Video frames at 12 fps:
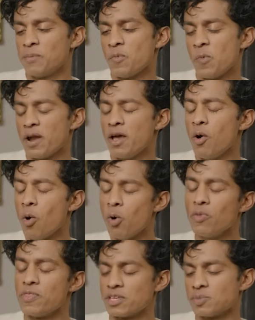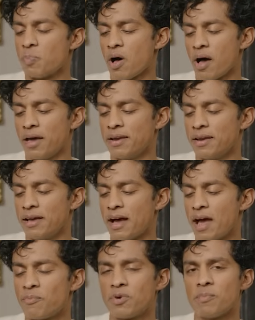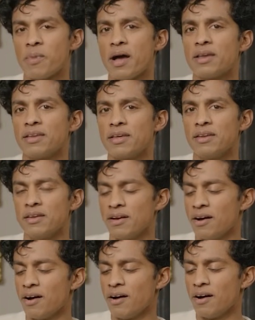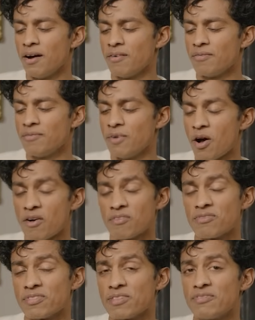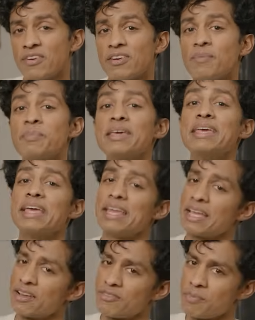When I hold this pot, I'm reminded of the very beginning of